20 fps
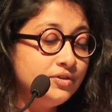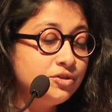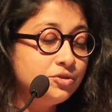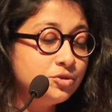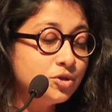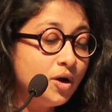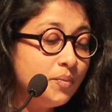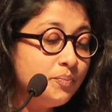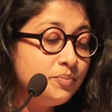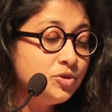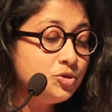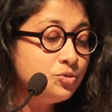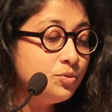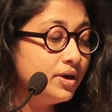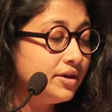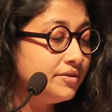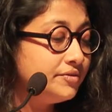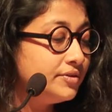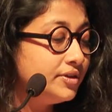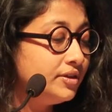the top
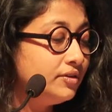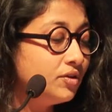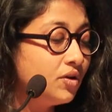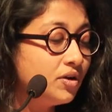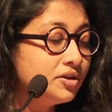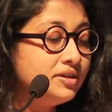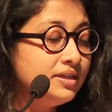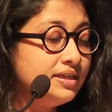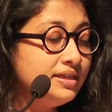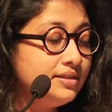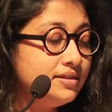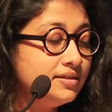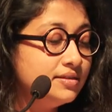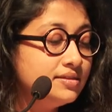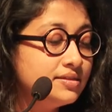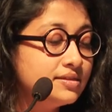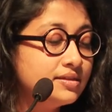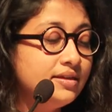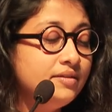200 thought leaders